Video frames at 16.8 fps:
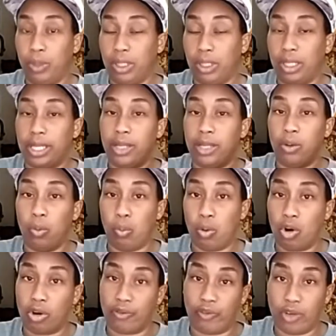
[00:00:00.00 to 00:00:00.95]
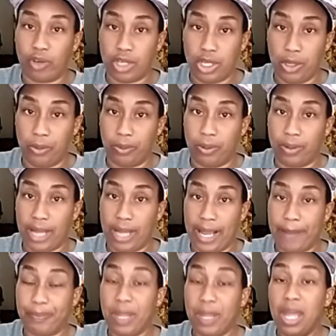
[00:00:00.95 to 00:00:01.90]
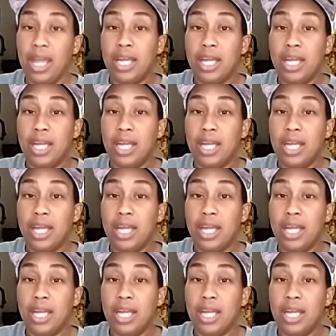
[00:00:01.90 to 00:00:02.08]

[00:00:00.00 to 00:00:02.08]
really work for you. Okay.